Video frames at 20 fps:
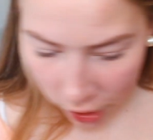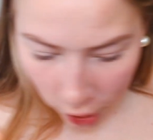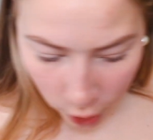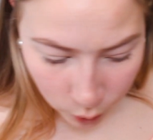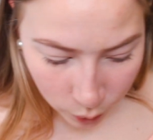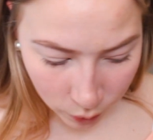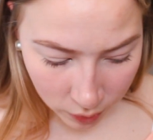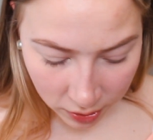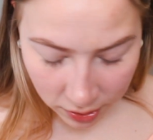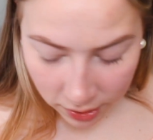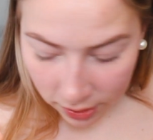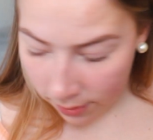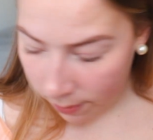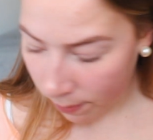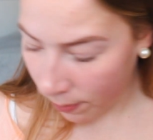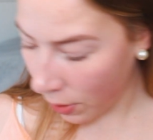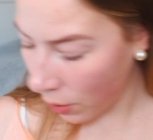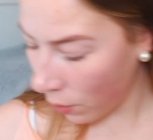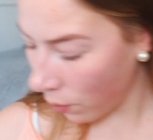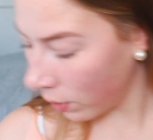done with the
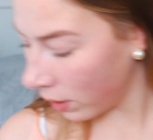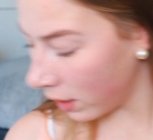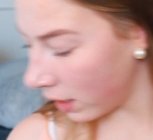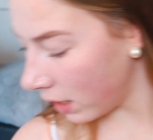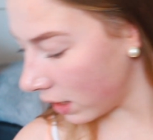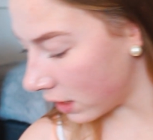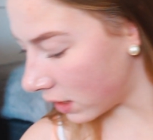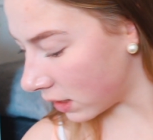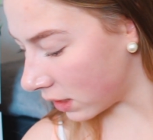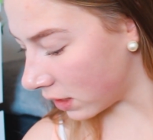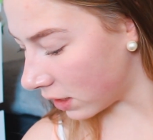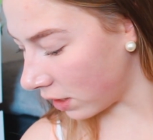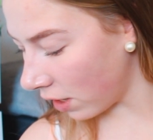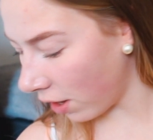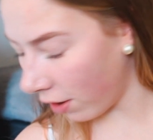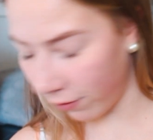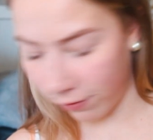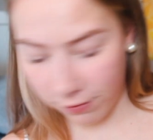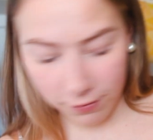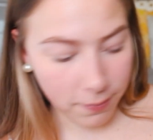beauty
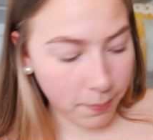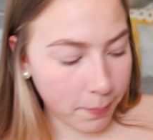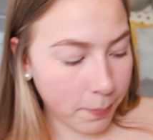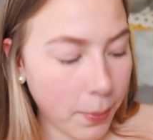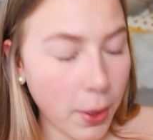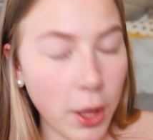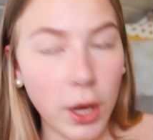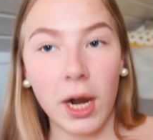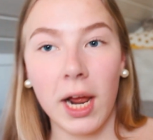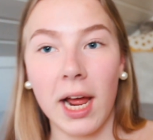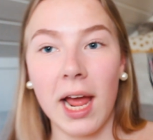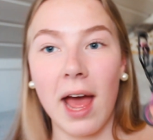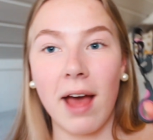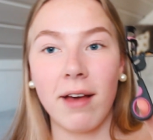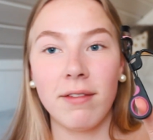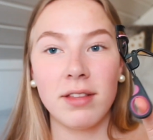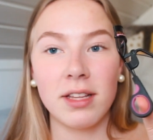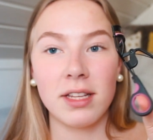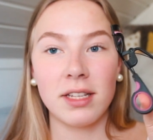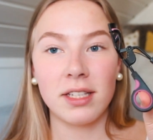stuff, but I
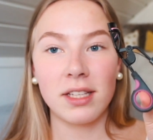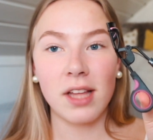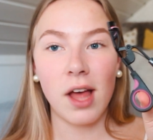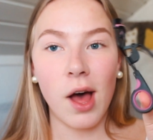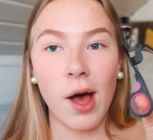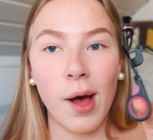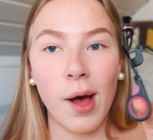have this